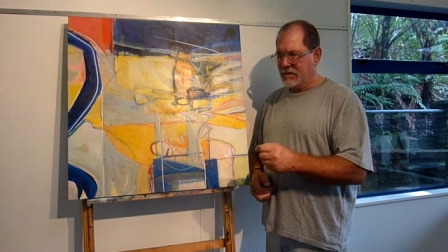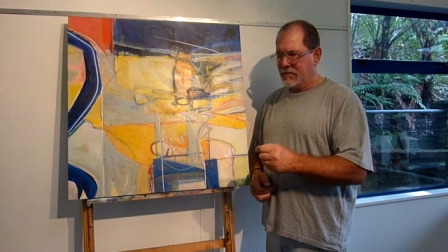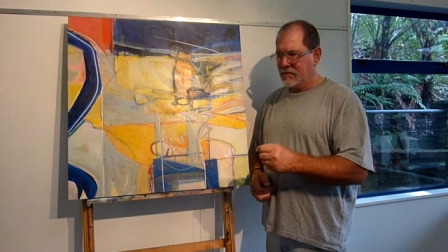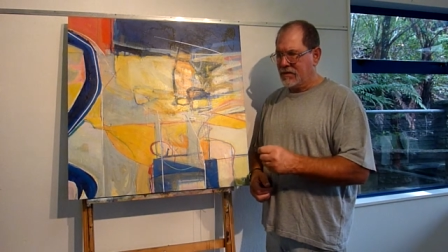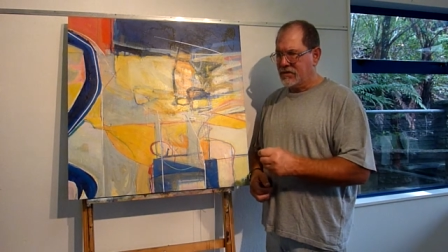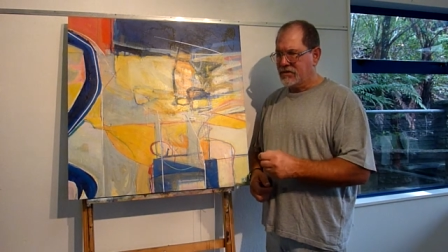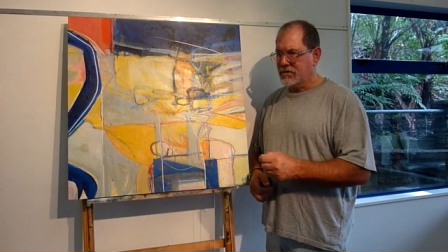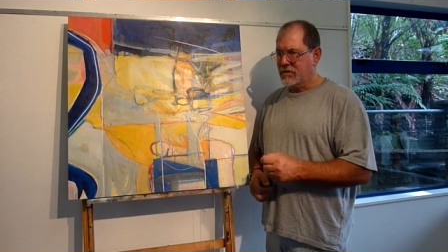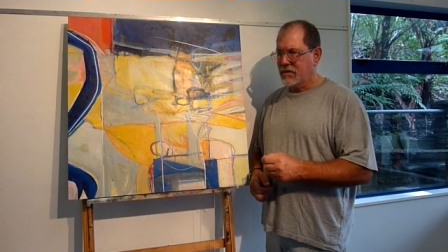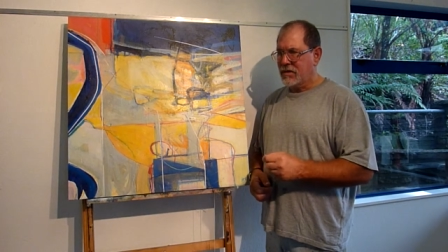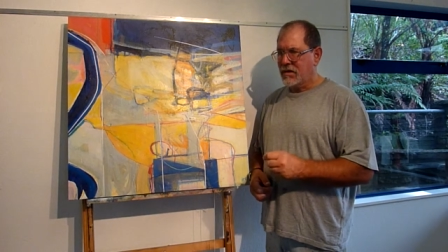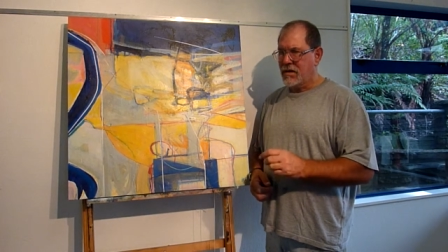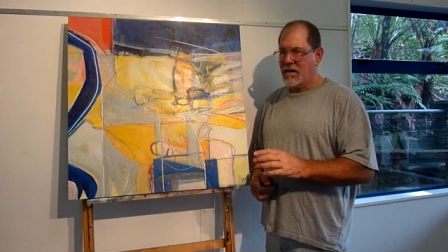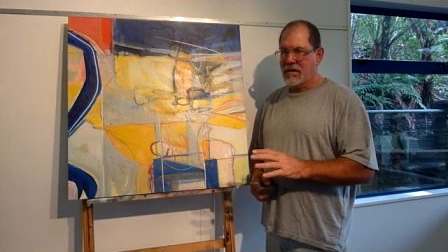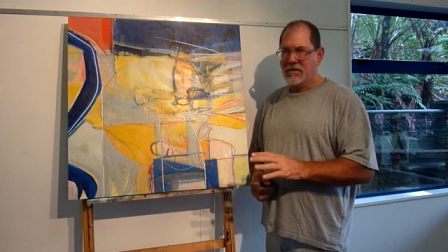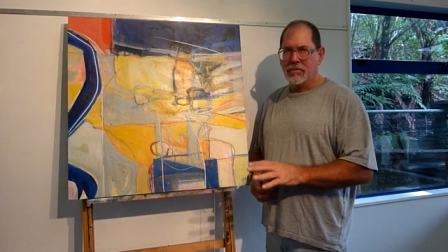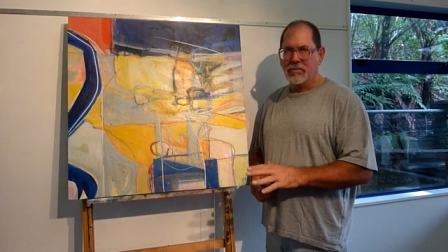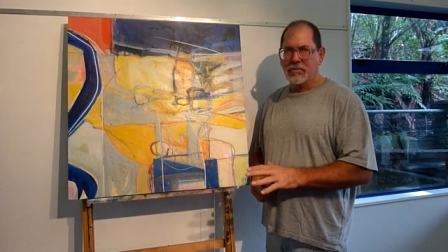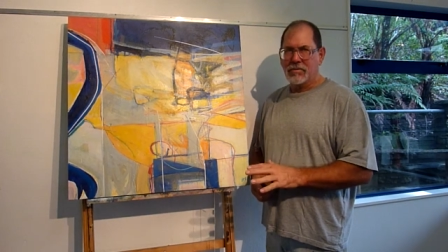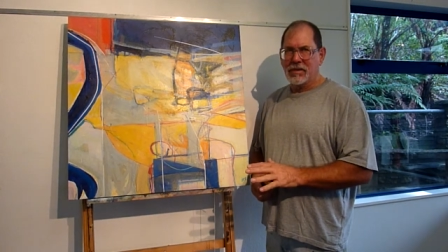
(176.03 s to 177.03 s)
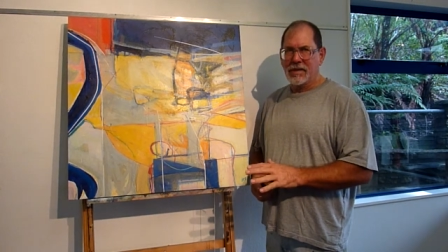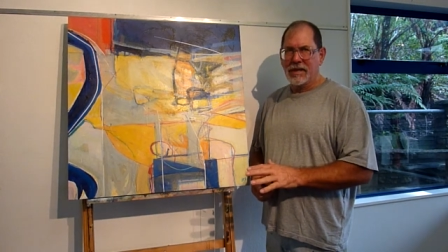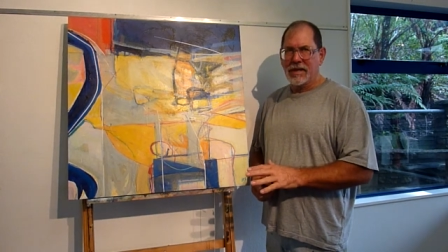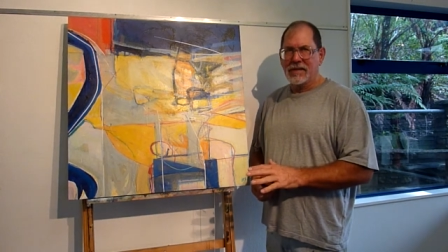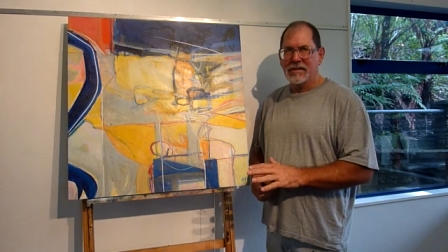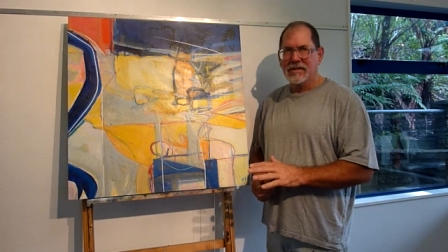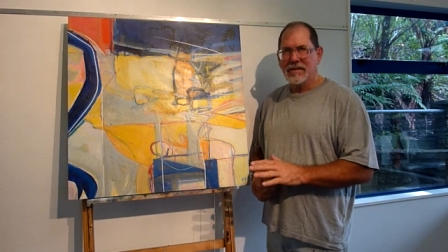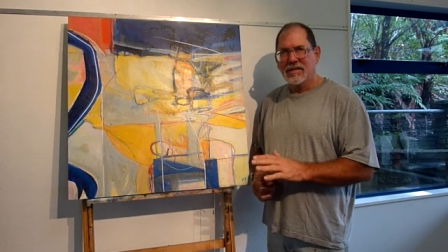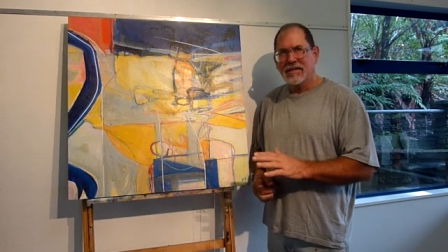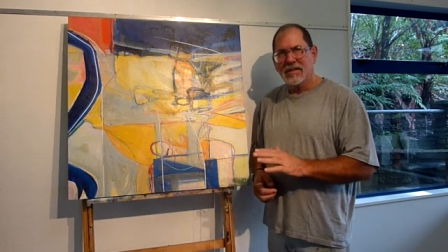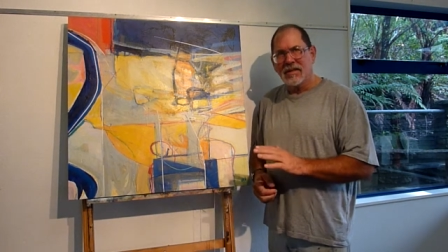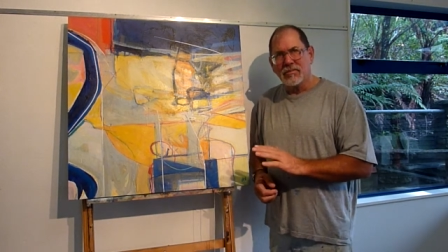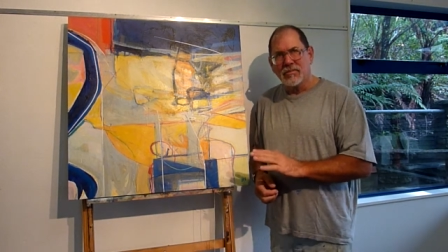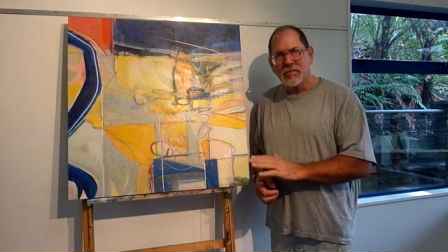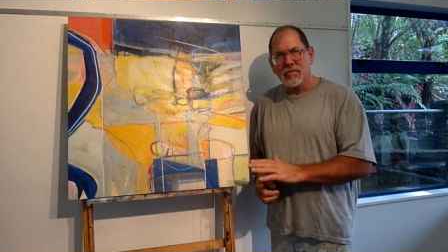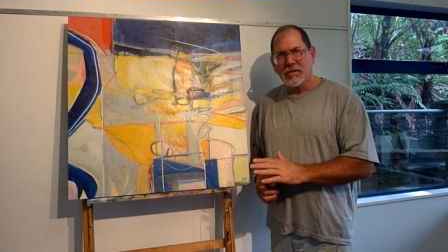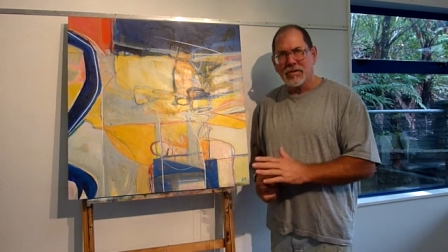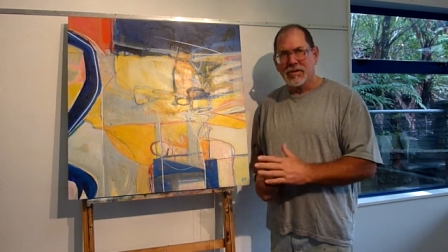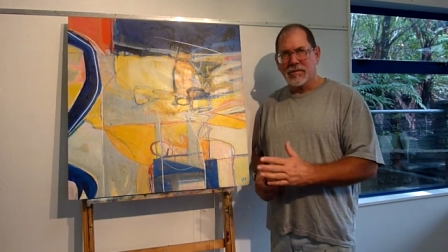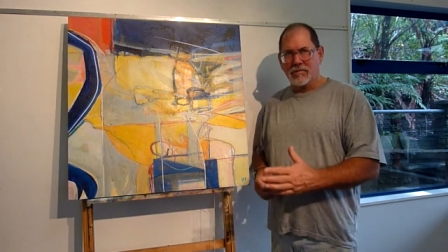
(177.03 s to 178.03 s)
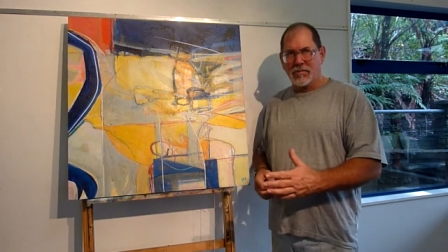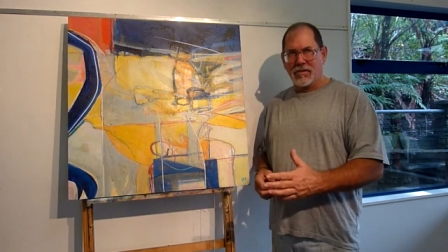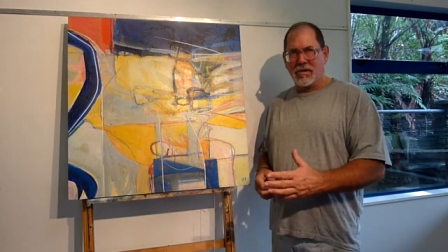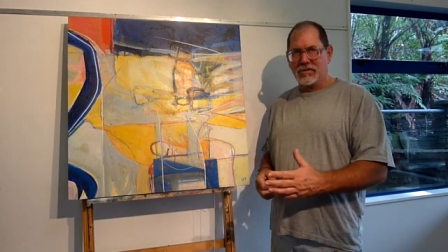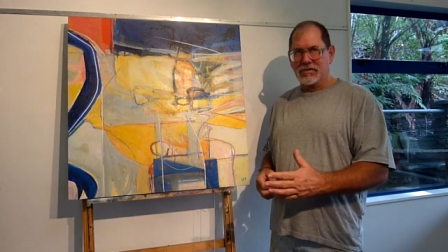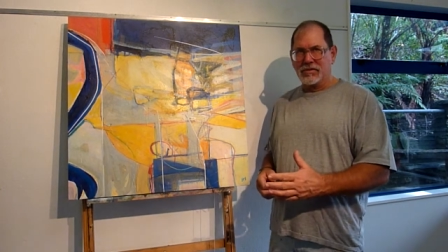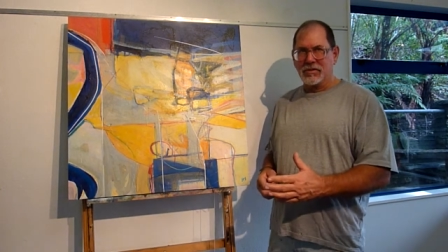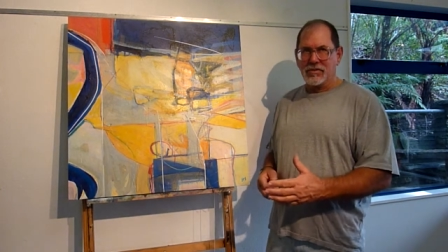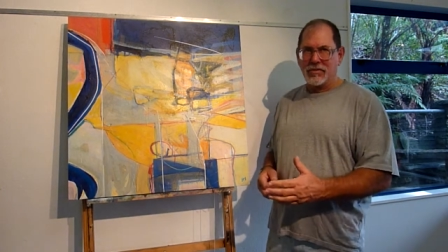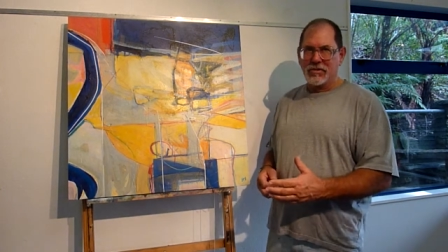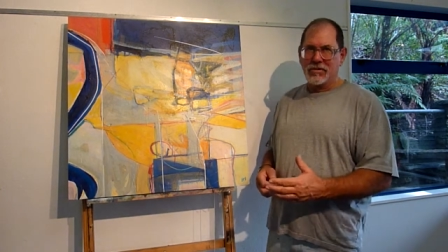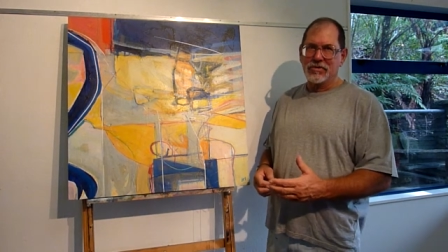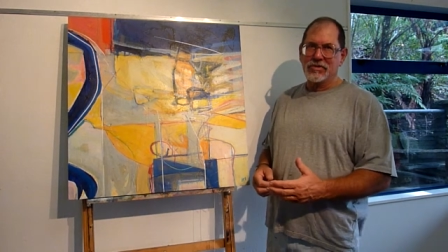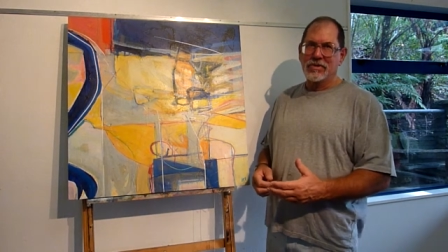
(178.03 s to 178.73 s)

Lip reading: original on a plate and then print multiples.